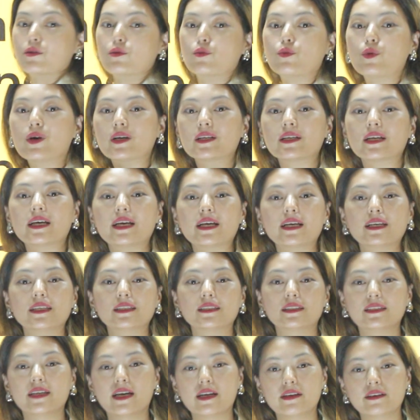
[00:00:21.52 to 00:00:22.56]
what
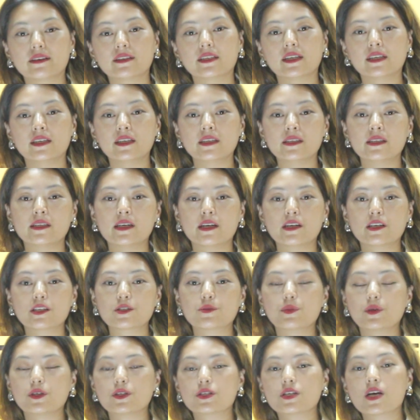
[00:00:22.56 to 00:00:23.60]
is direct and indirect
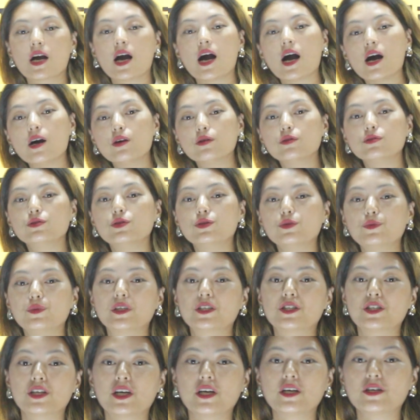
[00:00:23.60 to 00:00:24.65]
speech. How do we
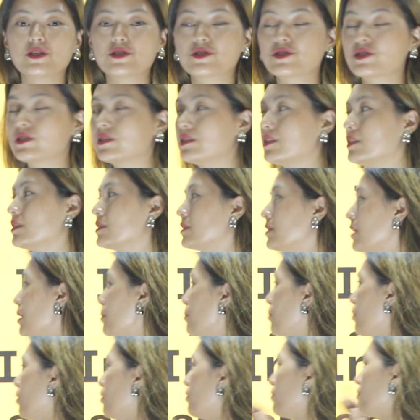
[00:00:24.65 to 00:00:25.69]
change this
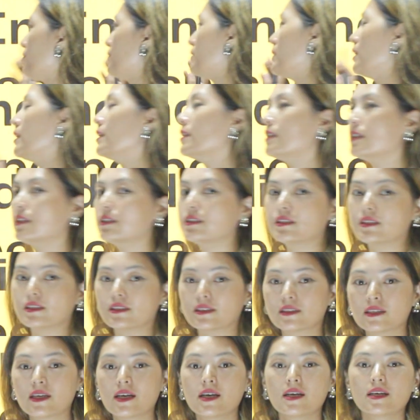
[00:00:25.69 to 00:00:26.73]
type of
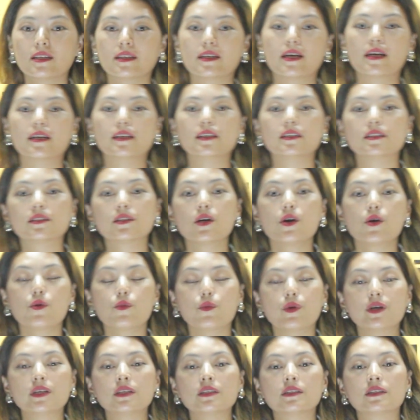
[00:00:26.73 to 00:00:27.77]
sentences? That is,
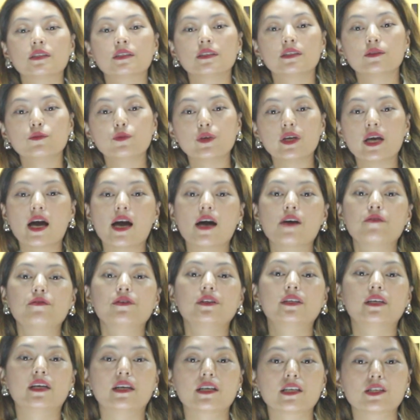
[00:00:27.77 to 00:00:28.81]
when we have
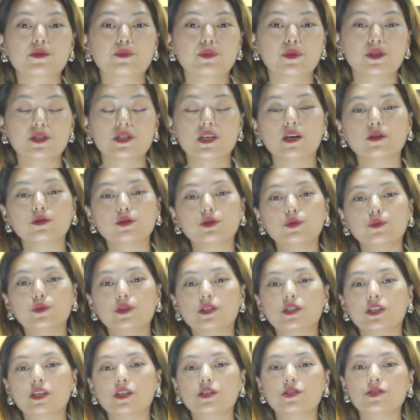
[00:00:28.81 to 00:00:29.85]
a direct speech, how do we
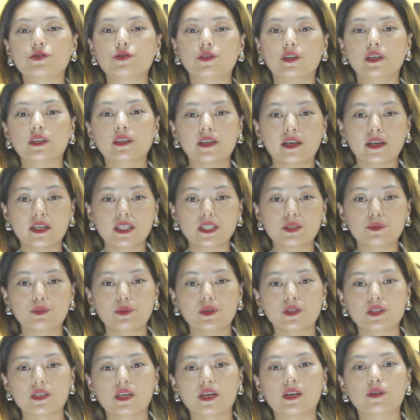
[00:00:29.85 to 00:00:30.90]
change to indirect
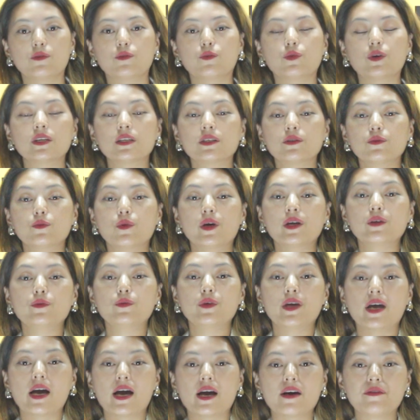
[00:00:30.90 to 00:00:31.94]
speech? And when
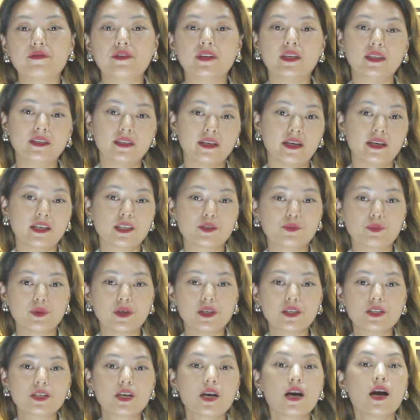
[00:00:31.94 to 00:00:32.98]
we have an indirect
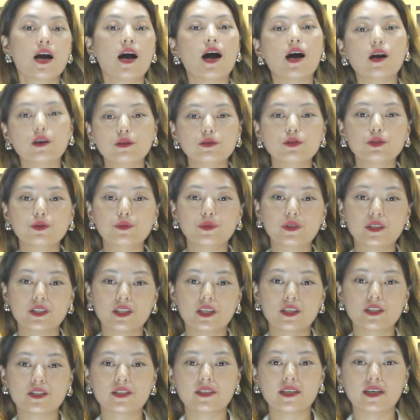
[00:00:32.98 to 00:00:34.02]
speech, how do we
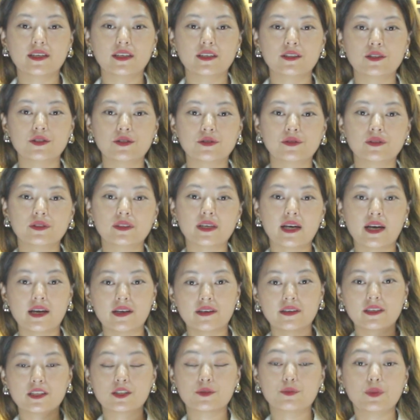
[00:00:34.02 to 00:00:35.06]
change that into
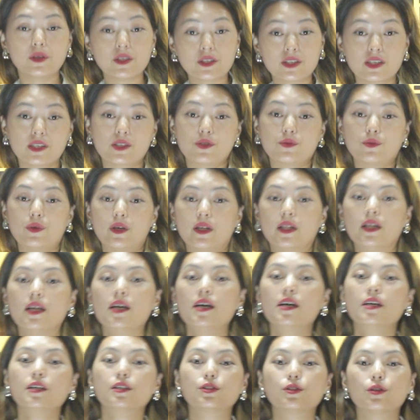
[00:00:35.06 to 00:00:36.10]
direct speech as well?
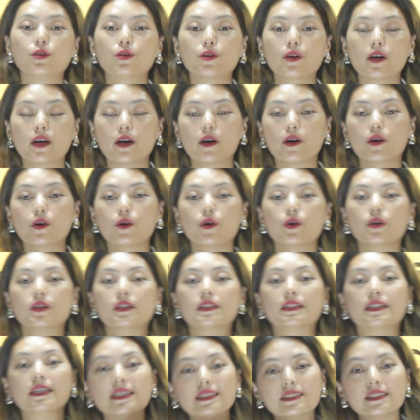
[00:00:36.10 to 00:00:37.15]
So
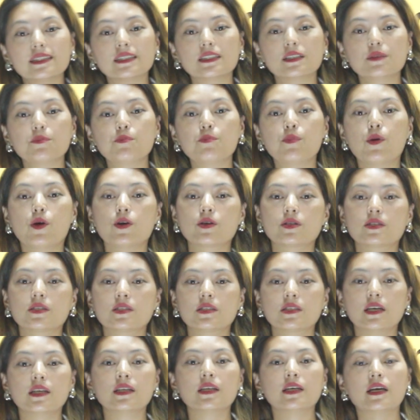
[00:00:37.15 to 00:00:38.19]
this is
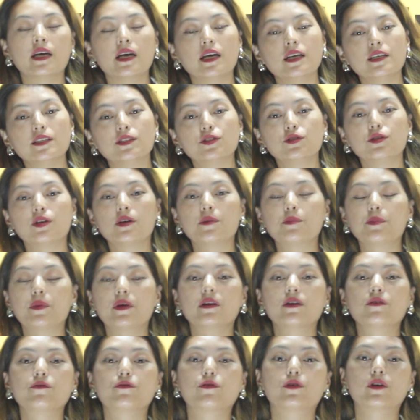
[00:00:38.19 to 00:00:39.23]
important in case you're
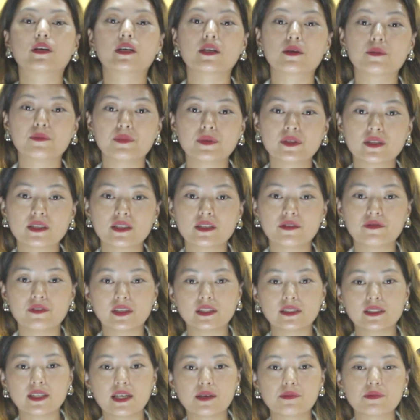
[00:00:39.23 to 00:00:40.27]
appearing for a competitive
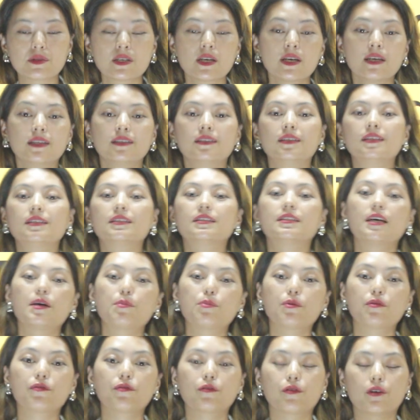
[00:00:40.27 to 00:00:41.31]
exams. This
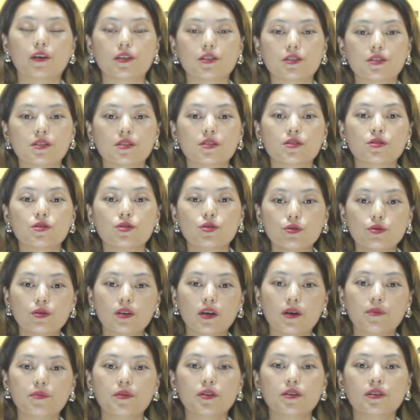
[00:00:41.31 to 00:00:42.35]
type of questions do
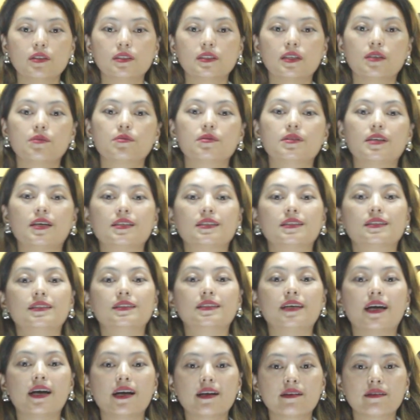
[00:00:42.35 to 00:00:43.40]
come in exams that is
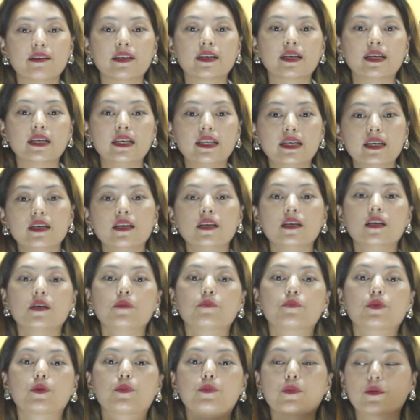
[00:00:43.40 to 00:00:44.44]
directly
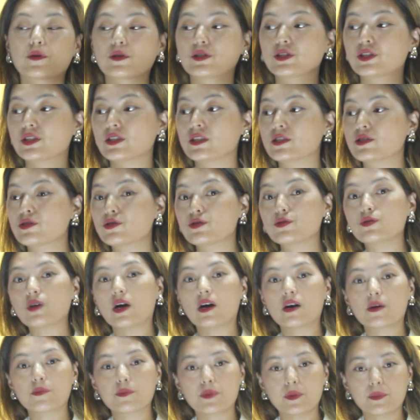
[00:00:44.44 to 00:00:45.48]
proportionate to
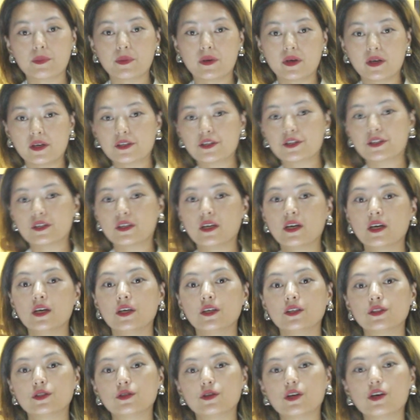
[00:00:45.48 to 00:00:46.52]
our preparation.
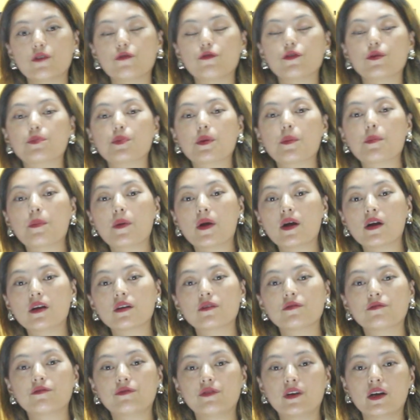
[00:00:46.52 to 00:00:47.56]
So if you're
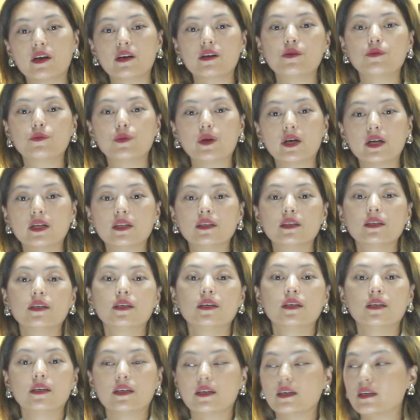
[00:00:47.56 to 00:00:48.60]
prepared very well,
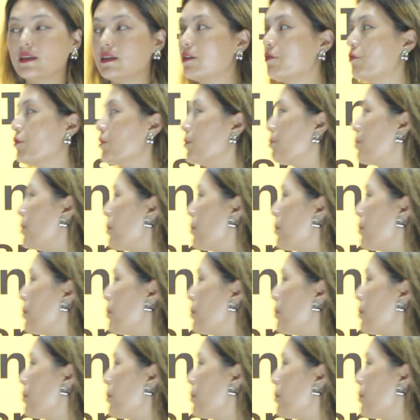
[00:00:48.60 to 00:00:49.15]
if you're